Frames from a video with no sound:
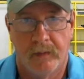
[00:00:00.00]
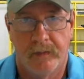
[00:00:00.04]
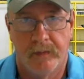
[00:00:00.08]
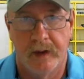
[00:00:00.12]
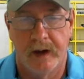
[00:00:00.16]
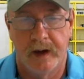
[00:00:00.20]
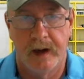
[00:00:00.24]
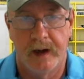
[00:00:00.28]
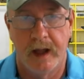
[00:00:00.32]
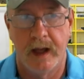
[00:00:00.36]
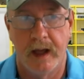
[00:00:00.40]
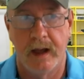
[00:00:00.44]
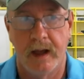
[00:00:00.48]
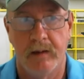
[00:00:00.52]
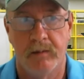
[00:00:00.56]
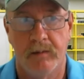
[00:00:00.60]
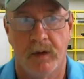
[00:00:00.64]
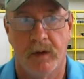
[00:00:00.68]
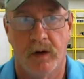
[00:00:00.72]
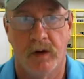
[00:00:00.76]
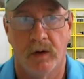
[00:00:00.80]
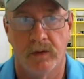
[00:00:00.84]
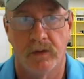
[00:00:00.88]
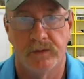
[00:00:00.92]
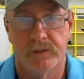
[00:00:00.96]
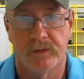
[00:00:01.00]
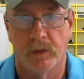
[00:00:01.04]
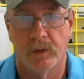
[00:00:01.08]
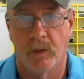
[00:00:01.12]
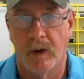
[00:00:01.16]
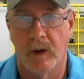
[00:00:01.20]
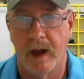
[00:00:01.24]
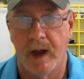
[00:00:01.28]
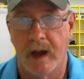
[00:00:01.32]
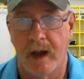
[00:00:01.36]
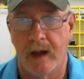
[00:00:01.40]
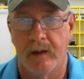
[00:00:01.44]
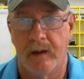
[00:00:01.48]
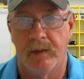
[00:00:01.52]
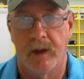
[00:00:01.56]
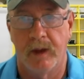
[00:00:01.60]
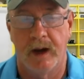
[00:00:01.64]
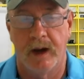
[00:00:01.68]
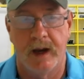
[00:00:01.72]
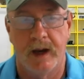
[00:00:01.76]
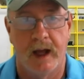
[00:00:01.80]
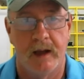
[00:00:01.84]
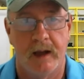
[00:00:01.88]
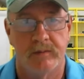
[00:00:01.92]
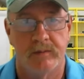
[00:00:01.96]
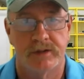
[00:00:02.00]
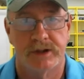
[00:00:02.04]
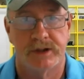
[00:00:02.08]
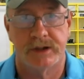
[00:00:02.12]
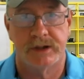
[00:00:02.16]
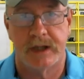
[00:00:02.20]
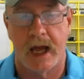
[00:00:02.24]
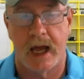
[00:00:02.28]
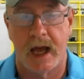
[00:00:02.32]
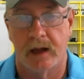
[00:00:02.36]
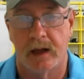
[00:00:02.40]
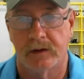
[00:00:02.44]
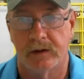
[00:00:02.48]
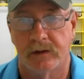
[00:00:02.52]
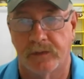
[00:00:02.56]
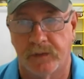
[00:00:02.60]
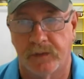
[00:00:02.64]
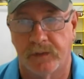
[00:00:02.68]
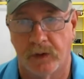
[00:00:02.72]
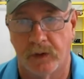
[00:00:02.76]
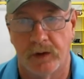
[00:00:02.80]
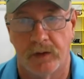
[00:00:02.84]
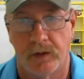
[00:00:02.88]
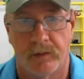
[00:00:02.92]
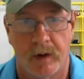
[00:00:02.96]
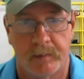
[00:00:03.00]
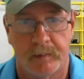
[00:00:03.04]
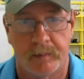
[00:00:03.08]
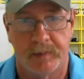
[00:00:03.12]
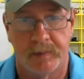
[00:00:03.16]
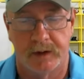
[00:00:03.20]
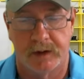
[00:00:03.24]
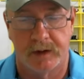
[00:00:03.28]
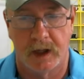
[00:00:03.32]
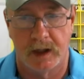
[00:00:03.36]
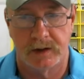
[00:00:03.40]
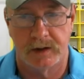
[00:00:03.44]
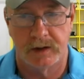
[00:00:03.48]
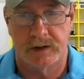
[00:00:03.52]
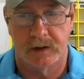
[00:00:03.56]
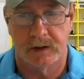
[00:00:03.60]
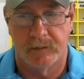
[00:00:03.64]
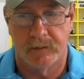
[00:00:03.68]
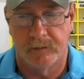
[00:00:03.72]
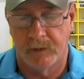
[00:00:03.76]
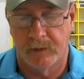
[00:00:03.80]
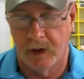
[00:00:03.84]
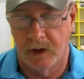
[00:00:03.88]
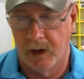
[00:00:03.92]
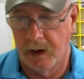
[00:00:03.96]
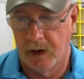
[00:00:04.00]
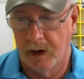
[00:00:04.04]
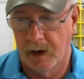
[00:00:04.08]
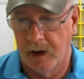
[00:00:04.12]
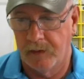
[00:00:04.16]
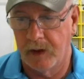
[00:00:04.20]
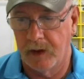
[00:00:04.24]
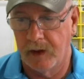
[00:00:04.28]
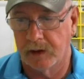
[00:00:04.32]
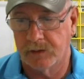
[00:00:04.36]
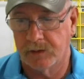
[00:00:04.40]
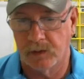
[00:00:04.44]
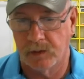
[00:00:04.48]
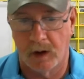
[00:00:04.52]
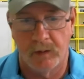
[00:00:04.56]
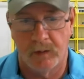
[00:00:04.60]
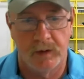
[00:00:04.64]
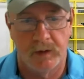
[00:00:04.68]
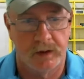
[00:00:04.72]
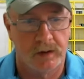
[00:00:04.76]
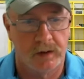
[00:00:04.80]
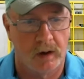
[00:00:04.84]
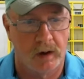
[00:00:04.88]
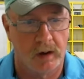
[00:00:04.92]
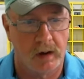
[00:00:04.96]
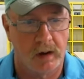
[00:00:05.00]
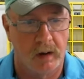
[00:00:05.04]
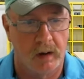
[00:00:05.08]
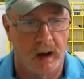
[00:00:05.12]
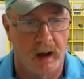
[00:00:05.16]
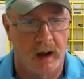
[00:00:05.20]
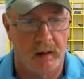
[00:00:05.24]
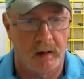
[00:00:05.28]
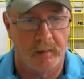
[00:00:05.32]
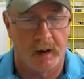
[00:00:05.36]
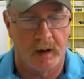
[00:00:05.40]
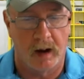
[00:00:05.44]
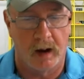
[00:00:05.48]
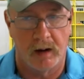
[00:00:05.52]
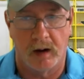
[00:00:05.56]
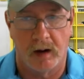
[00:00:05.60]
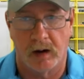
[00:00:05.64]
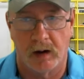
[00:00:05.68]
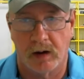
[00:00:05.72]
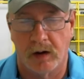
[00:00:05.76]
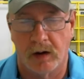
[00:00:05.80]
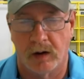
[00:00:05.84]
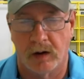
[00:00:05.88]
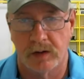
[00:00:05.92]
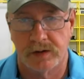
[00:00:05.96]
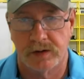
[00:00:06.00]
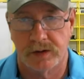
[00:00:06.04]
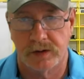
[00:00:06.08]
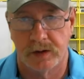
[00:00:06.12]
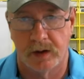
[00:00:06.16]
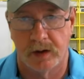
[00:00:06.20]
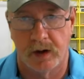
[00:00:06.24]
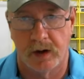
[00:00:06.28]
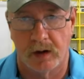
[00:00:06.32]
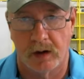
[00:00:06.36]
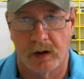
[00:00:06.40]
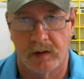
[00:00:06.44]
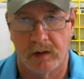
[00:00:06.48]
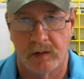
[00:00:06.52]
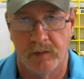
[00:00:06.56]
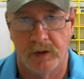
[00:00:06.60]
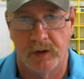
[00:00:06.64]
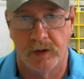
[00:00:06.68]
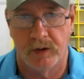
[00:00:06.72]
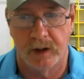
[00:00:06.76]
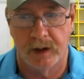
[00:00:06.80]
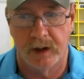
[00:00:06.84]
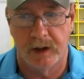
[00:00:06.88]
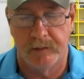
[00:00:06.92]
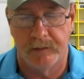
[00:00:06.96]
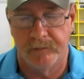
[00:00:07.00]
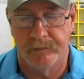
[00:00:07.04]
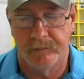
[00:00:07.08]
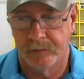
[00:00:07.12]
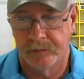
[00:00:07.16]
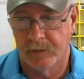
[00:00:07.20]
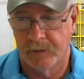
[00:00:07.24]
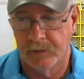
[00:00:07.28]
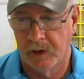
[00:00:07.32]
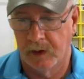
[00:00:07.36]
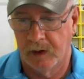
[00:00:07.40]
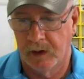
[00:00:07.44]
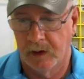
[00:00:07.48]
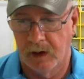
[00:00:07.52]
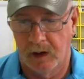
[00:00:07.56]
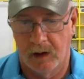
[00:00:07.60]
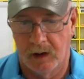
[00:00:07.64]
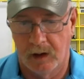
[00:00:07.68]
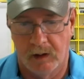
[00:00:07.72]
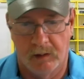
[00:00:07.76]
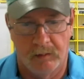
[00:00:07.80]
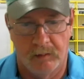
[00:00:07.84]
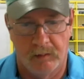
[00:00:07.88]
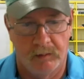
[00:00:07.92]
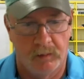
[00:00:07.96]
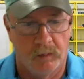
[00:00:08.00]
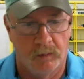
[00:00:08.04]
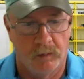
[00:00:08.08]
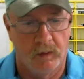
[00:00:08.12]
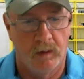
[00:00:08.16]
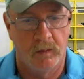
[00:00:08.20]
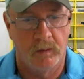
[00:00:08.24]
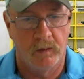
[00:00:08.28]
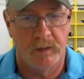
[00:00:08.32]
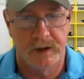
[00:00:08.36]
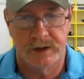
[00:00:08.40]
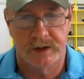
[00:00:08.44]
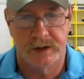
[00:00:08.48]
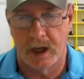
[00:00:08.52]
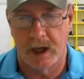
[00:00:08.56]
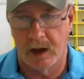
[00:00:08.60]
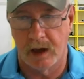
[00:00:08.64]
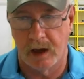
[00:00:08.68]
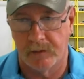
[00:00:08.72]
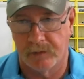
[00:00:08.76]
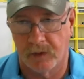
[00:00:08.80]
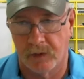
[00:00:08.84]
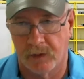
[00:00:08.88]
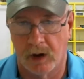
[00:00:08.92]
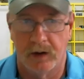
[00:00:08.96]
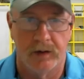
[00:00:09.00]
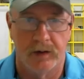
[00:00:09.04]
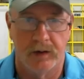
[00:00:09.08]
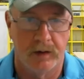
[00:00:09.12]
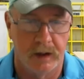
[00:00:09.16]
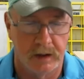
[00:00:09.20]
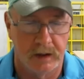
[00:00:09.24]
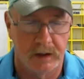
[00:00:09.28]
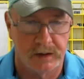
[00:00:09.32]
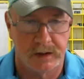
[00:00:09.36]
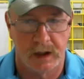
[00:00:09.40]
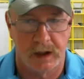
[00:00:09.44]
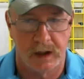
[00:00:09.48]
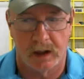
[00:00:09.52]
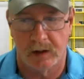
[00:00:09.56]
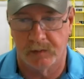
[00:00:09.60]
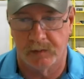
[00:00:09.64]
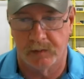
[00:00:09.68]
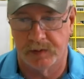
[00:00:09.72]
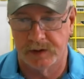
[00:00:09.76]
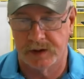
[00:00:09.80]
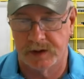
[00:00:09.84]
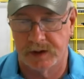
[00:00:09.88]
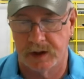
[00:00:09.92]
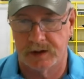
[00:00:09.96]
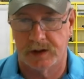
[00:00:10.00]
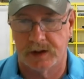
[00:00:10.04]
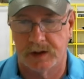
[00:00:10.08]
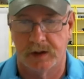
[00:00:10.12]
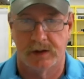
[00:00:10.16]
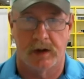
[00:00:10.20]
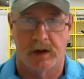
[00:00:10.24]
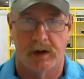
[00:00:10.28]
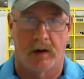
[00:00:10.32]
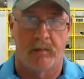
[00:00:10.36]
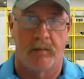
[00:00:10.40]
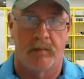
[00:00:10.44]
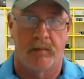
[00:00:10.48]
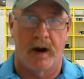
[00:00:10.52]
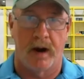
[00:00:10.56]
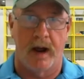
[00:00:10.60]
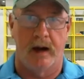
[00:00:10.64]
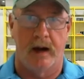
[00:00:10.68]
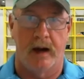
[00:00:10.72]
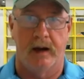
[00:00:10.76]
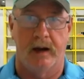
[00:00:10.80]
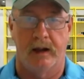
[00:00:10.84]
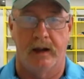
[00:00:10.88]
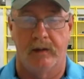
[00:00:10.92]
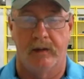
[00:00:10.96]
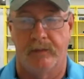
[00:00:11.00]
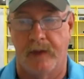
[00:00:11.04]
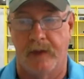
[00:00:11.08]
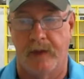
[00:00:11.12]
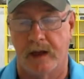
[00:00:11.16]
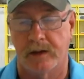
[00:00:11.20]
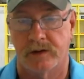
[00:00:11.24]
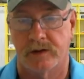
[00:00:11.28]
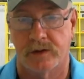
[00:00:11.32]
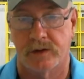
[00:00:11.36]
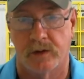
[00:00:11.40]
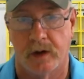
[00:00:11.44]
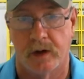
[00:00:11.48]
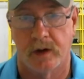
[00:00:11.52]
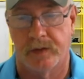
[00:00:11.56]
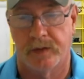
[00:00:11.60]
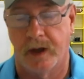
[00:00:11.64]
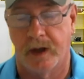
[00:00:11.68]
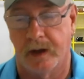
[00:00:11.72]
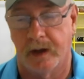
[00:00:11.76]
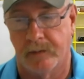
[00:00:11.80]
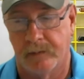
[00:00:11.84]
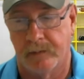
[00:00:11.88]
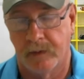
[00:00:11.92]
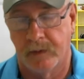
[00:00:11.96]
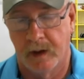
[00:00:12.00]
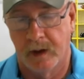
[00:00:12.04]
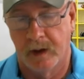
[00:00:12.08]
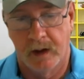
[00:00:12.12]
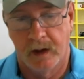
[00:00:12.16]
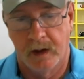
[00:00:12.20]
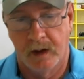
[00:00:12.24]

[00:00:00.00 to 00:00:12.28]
the name goes away and the name stands for your reputation. And that's why we talk a lot about our culture and our community, what we stand for, our unique selling positions, our branding, and that sort of thing.